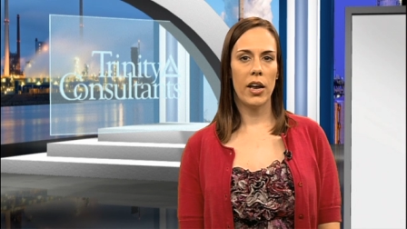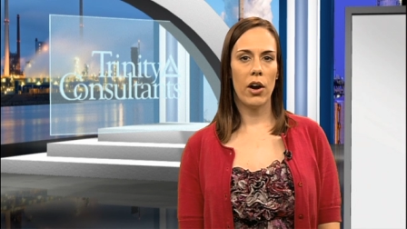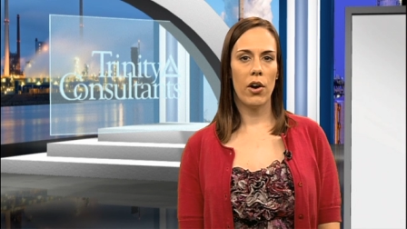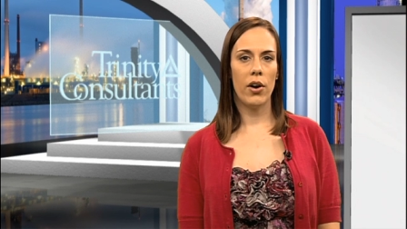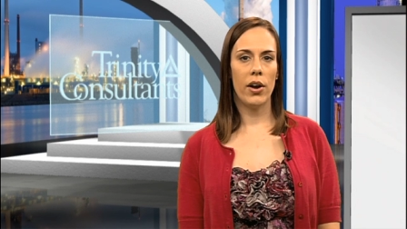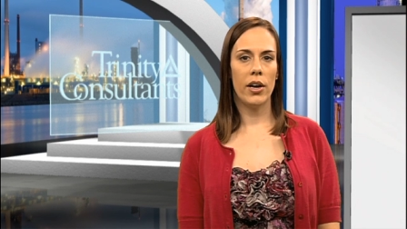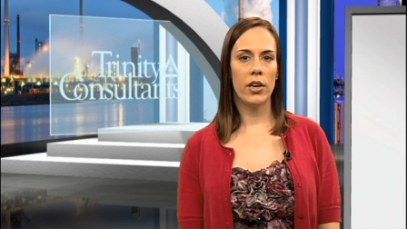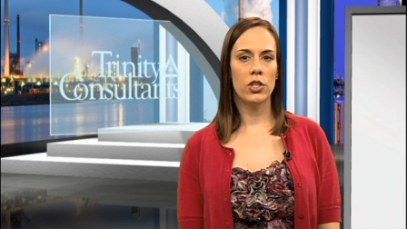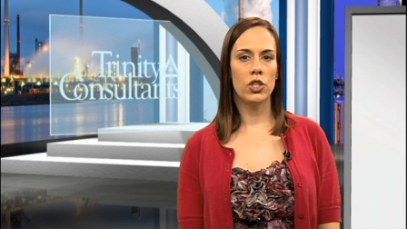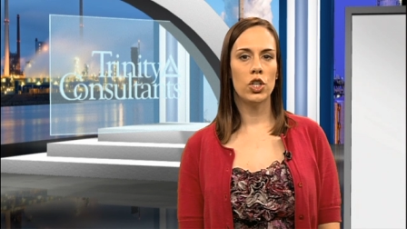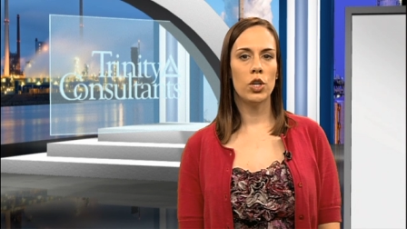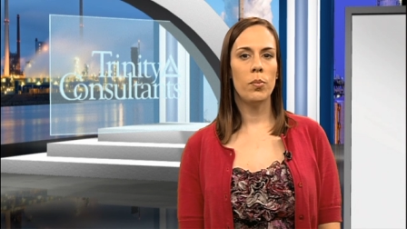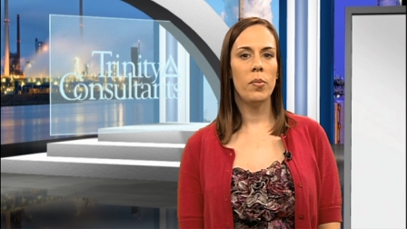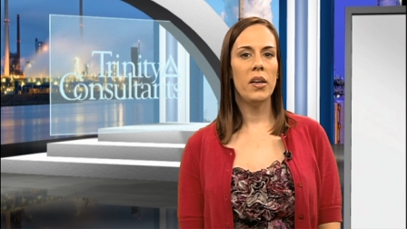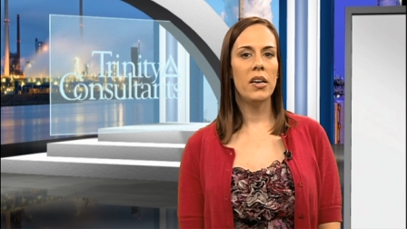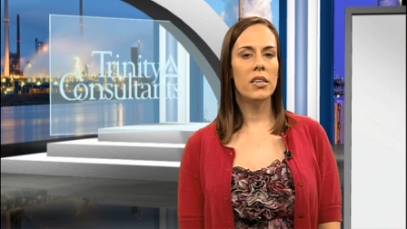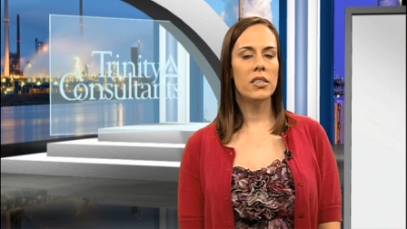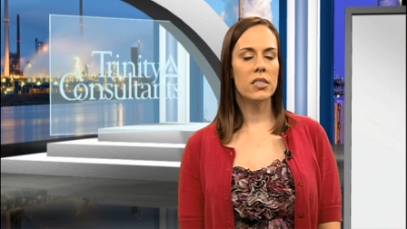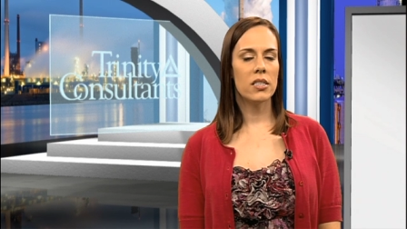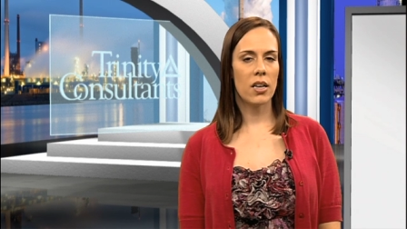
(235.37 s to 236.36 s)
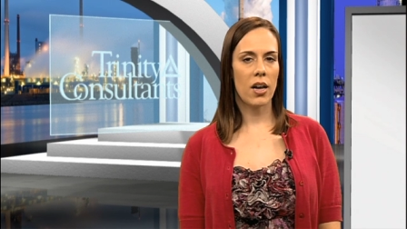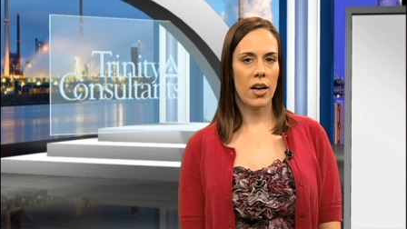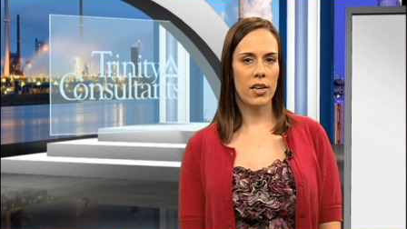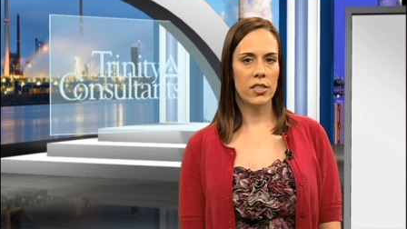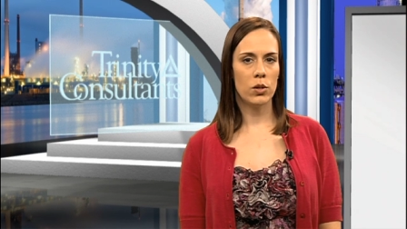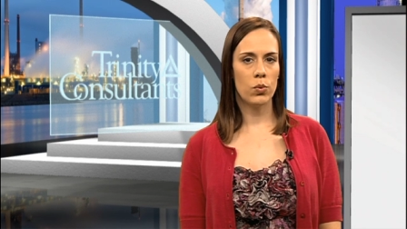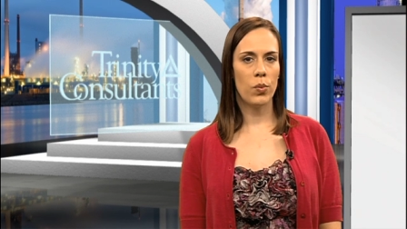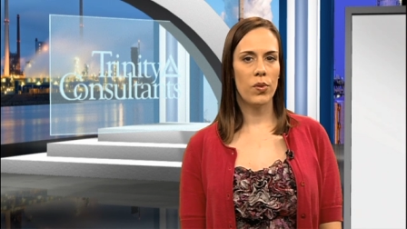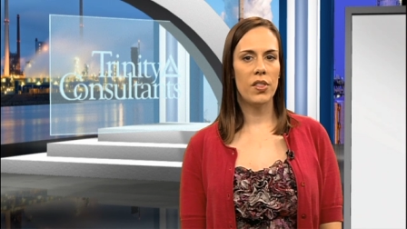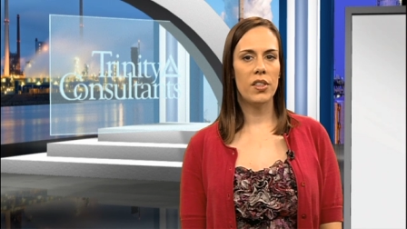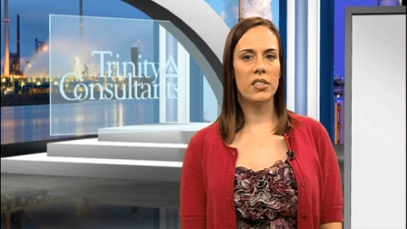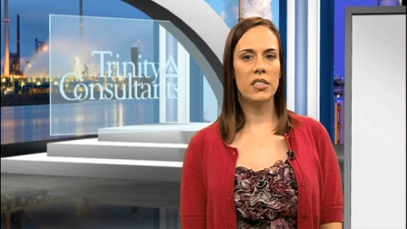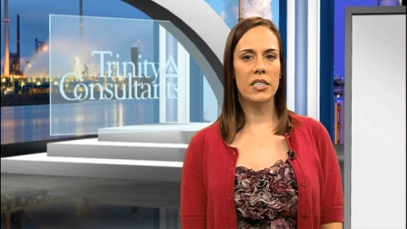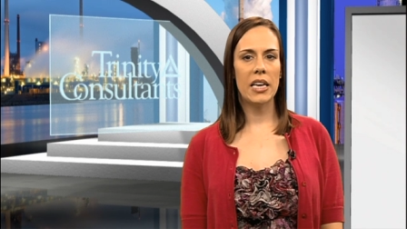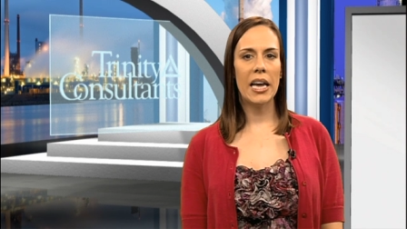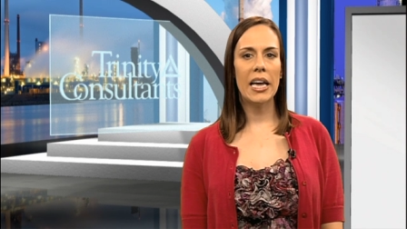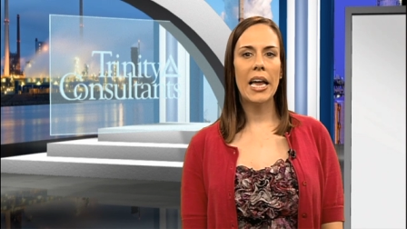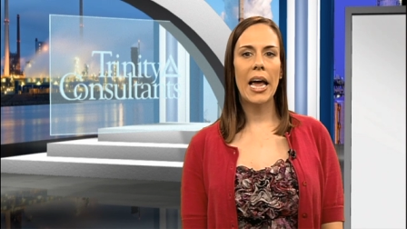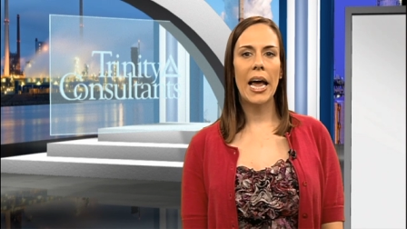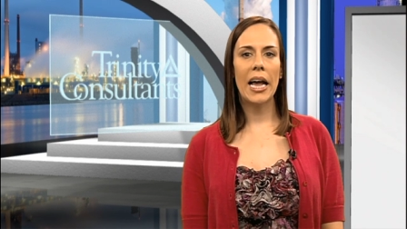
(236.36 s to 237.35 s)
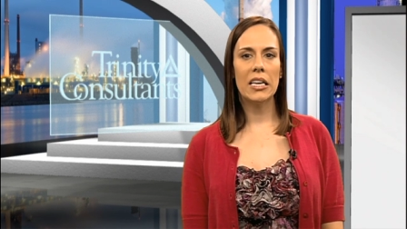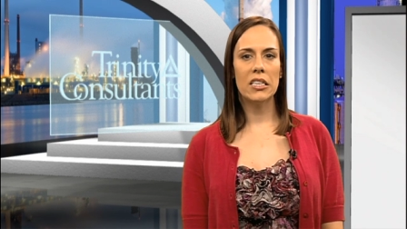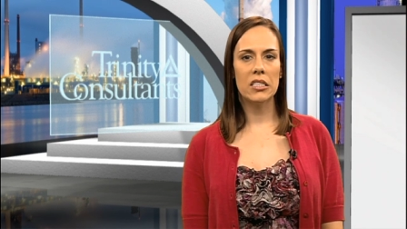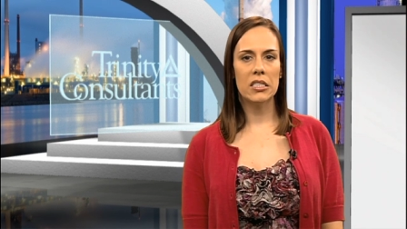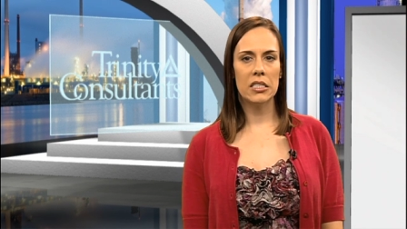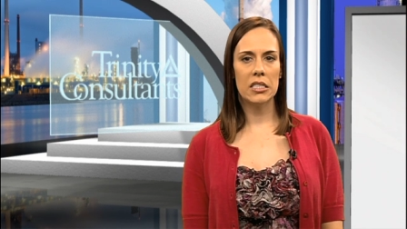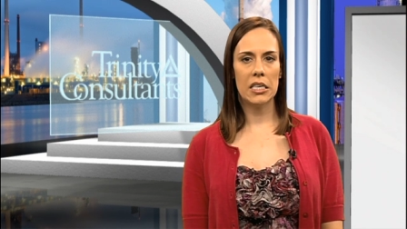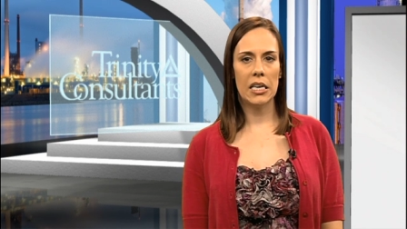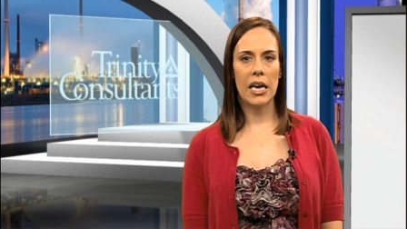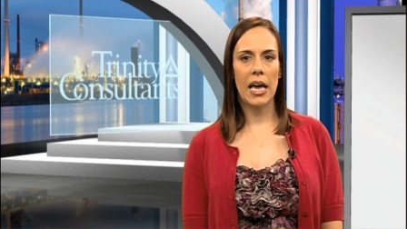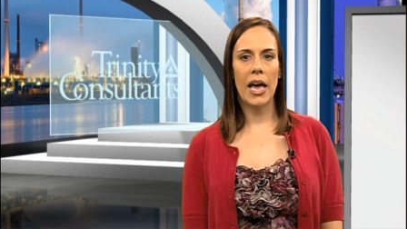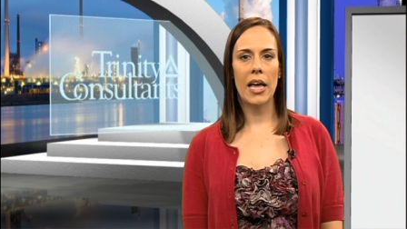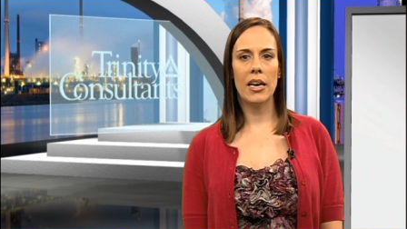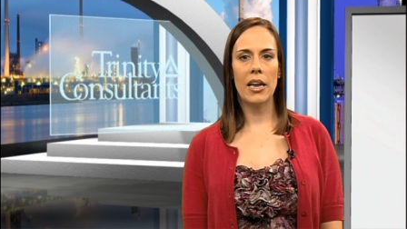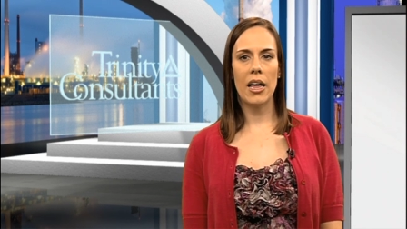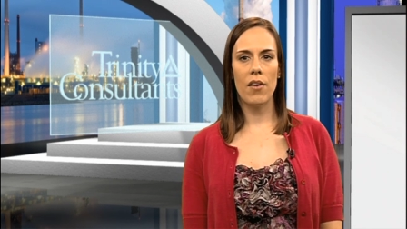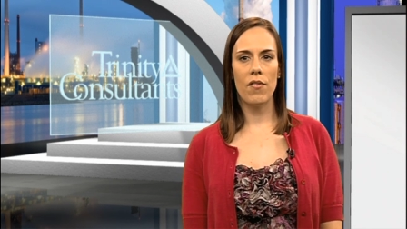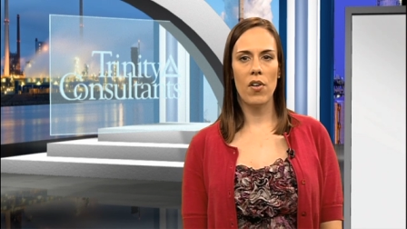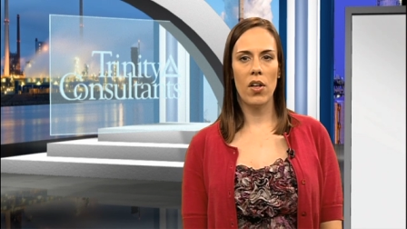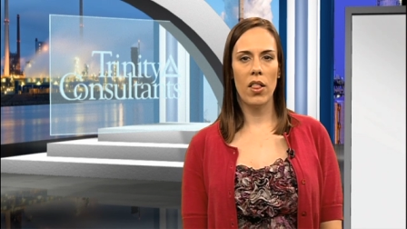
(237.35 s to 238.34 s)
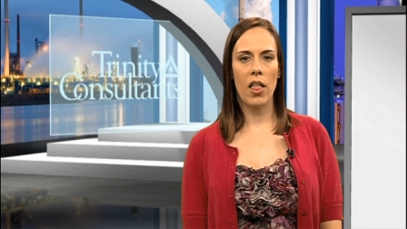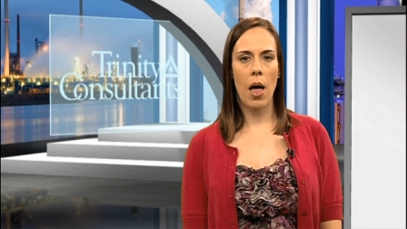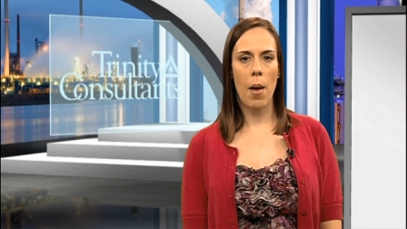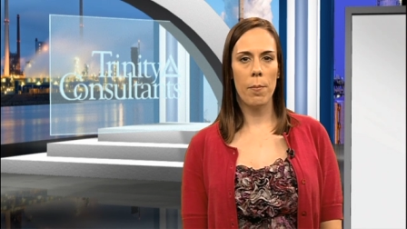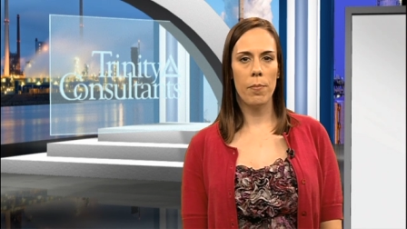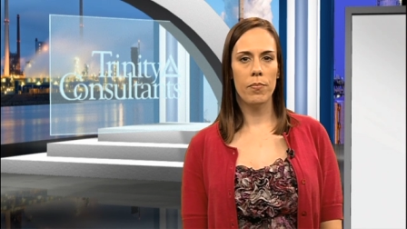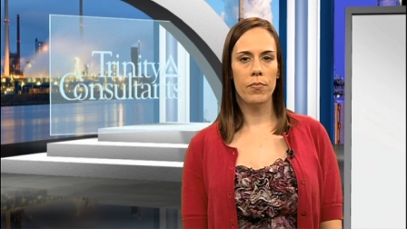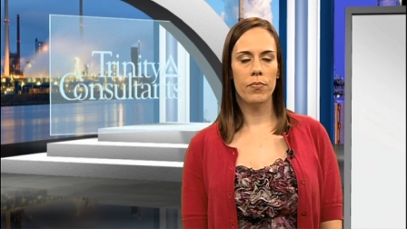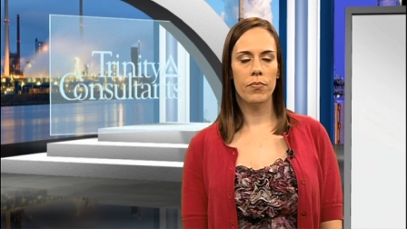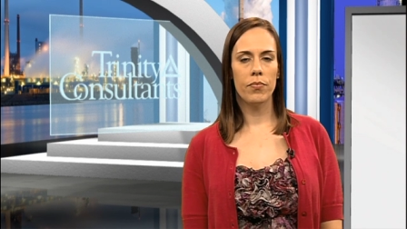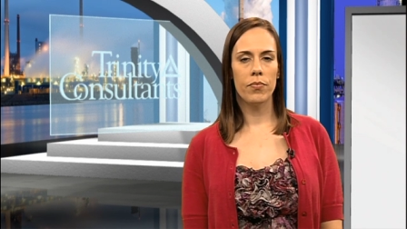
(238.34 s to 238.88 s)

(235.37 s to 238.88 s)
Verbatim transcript: area should be discussed with the state agency and F L M.